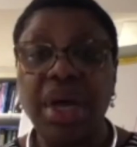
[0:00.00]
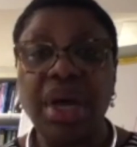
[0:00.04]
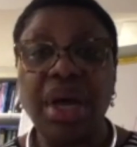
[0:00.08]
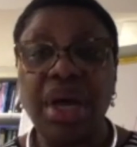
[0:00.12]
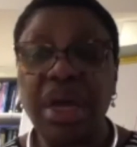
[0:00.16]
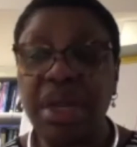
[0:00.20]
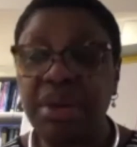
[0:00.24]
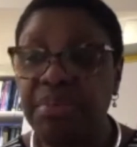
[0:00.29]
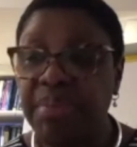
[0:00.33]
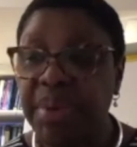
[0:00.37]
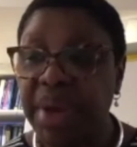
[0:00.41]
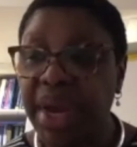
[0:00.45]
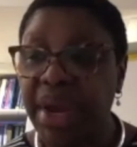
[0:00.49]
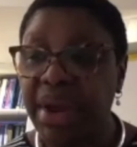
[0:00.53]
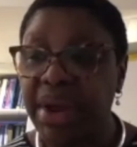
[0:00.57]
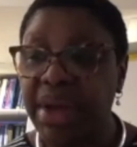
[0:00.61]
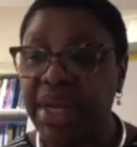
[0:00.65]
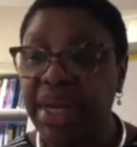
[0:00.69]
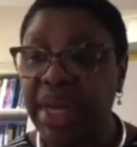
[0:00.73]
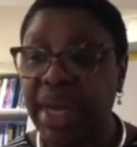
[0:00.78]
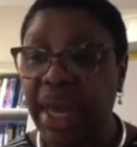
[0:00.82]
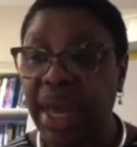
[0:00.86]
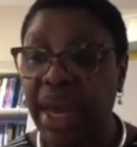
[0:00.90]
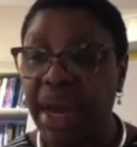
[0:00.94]

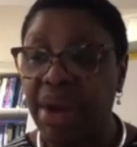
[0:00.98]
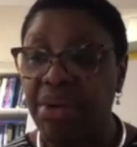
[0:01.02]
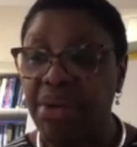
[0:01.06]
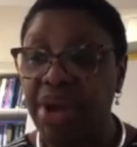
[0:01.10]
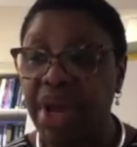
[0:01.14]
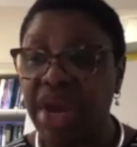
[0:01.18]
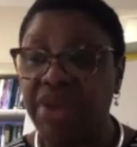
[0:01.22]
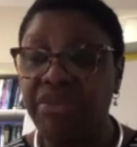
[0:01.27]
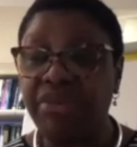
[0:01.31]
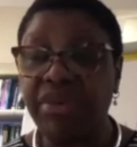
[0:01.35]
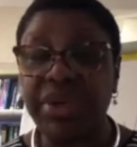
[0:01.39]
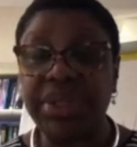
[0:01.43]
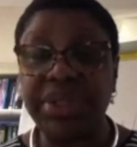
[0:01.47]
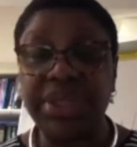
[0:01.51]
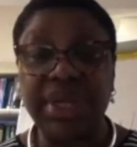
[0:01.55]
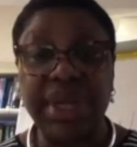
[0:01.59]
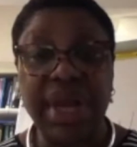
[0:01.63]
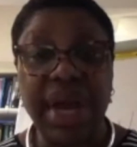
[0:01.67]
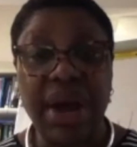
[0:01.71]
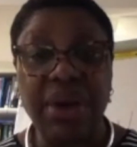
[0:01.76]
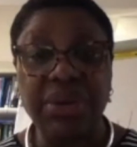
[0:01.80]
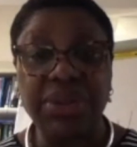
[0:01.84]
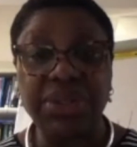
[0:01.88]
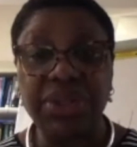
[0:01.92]
unpaid caregivers in
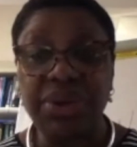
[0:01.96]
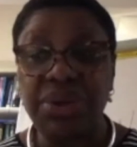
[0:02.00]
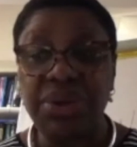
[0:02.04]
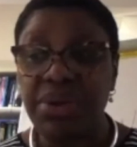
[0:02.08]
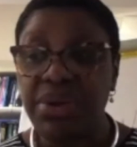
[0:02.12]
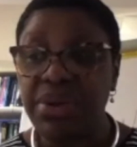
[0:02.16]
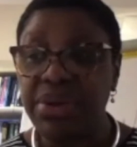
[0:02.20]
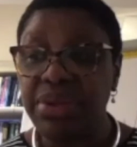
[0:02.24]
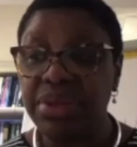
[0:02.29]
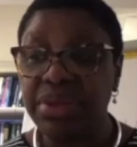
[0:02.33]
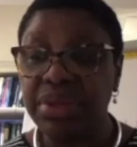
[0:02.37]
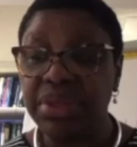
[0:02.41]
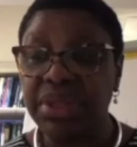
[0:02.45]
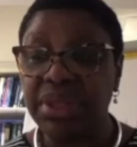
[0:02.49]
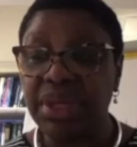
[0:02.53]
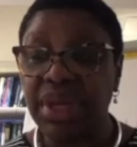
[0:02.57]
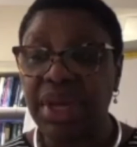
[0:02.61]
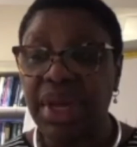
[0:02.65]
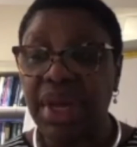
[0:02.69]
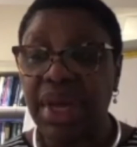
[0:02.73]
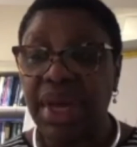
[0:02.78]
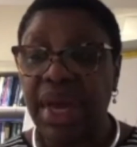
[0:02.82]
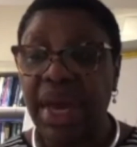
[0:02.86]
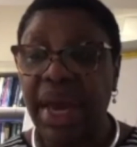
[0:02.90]
households,
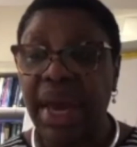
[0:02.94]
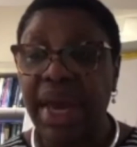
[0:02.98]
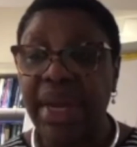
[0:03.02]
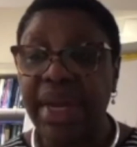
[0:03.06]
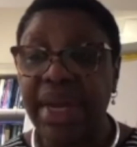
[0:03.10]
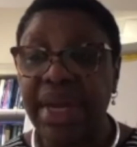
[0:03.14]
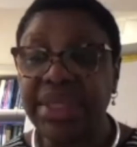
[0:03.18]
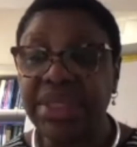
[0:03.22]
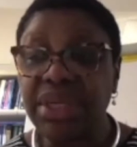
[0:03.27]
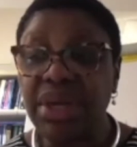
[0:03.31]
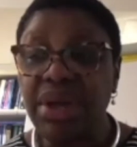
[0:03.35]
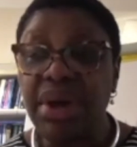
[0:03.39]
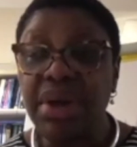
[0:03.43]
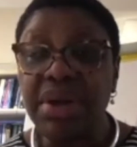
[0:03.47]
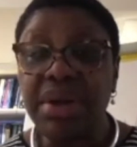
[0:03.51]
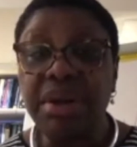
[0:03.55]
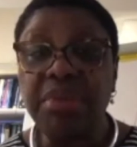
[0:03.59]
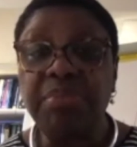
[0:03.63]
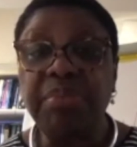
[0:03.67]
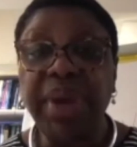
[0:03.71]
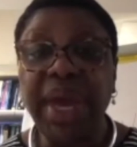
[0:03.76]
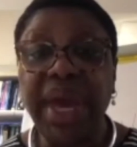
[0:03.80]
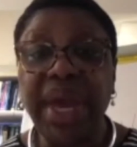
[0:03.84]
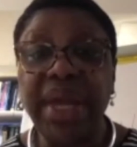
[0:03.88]
and as
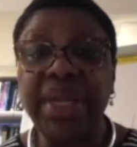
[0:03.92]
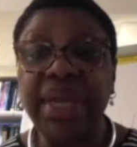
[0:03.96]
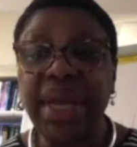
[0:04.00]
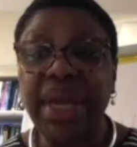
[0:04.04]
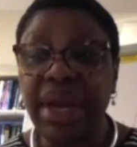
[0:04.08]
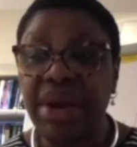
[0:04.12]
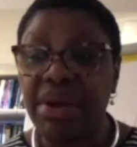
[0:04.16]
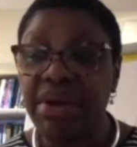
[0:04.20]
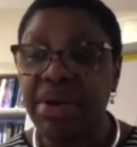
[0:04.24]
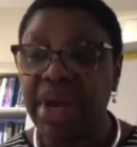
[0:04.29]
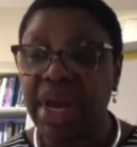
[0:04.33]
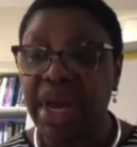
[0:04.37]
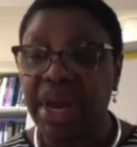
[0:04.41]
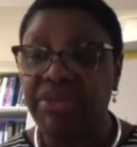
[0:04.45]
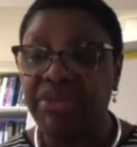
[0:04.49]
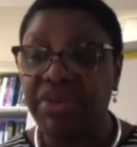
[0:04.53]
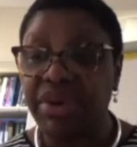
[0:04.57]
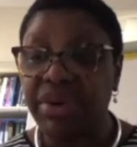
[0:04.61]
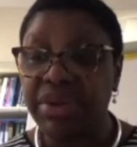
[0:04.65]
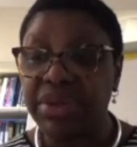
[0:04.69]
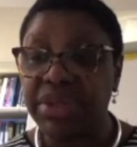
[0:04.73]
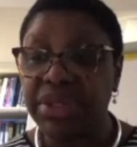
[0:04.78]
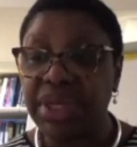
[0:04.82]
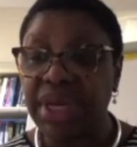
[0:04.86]
underpaid
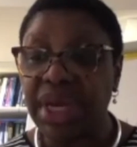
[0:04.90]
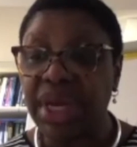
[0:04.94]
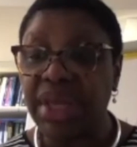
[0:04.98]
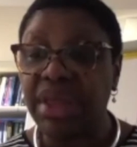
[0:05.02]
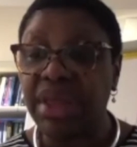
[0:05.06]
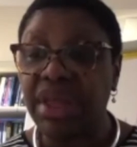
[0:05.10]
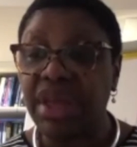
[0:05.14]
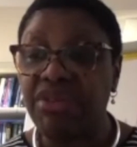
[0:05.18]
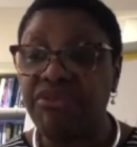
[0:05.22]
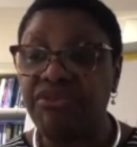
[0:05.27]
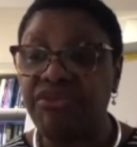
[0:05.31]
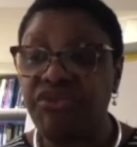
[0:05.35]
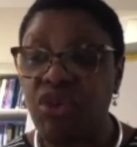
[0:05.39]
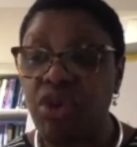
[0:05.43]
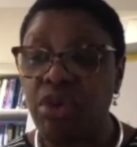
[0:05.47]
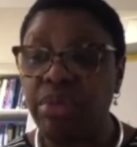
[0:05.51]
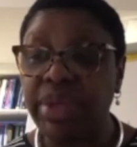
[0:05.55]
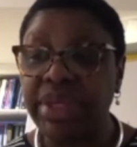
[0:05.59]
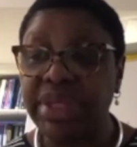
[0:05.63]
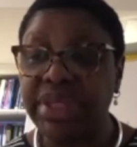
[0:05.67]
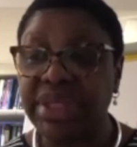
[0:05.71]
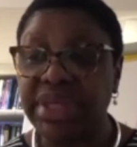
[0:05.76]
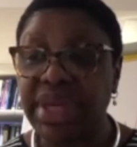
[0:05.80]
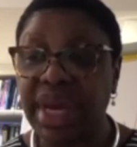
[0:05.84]
caregivers in the
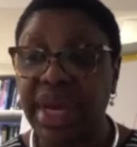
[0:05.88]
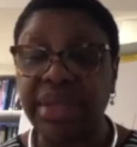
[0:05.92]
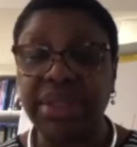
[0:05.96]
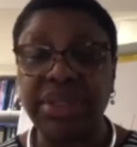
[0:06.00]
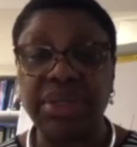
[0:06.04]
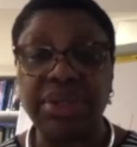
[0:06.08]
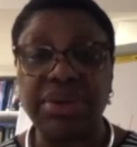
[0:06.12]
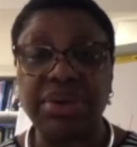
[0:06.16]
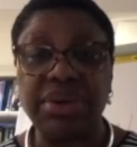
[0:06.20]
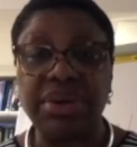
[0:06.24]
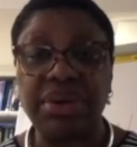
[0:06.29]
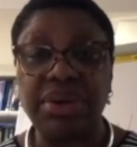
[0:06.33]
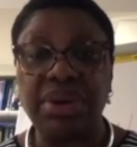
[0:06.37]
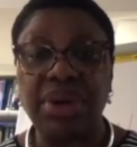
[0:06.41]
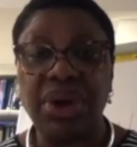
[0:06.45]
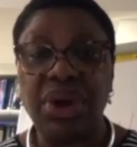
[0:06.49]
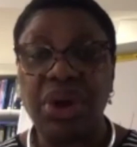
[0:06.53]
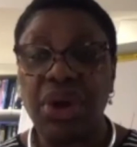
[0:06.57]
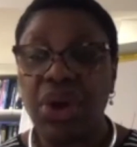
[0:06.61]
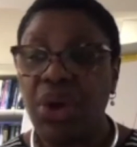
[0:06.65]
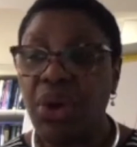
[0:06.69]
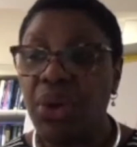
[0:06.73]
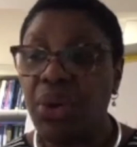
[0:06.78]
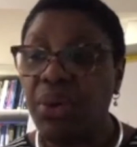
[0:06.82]
informal sector
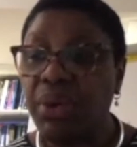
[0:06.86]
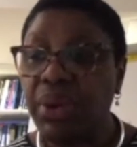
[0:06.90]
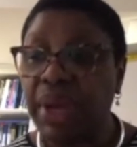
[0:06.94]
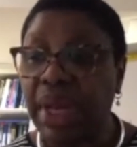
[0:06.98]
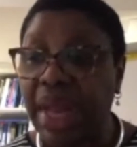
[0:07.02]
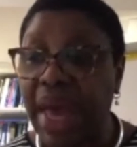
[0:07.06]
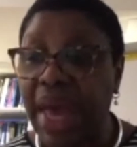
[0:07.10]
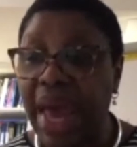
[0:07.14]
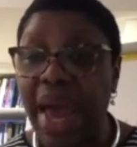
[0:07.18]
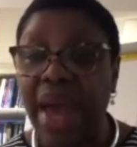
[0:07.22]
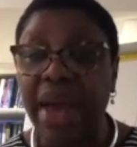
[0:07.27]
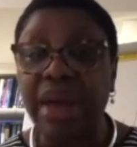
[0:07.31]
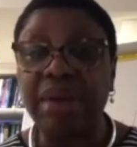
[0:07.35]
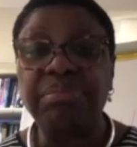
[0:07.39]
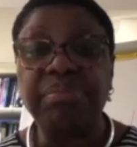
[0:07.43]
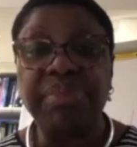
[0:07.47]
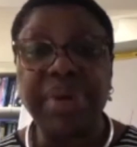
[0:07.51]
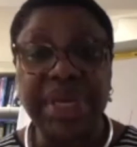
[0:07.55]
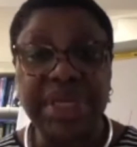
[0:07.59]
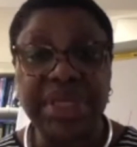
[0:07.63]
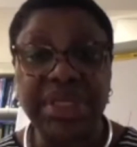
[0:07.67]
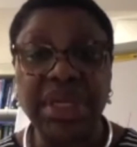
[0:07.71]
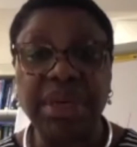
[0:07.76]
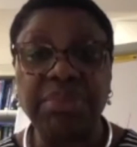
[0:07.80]
who lack
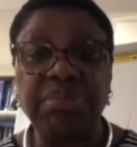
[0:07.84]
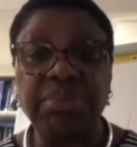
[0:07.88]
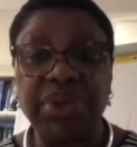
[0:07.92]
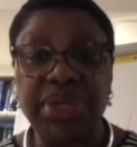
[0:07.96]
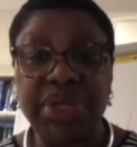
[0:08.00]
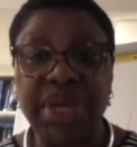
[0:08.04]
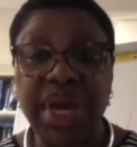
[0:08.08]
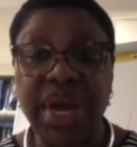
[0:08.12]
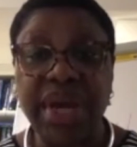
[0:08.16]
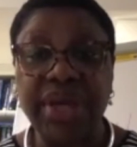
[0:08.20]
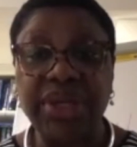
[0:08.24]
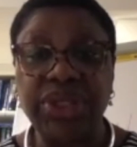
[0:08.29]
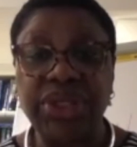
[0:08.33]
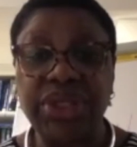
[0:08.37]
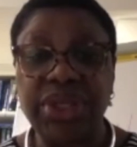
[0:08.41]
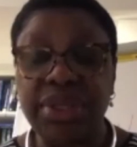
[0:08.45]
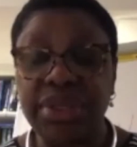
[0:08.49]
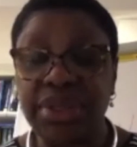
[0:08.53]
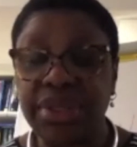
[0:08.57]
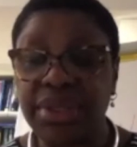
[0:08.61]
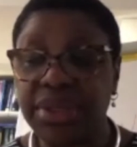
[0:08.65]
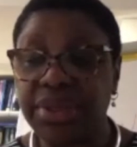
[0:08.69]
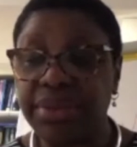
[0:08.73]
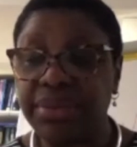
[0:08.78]
basic
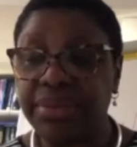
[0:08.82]
protections.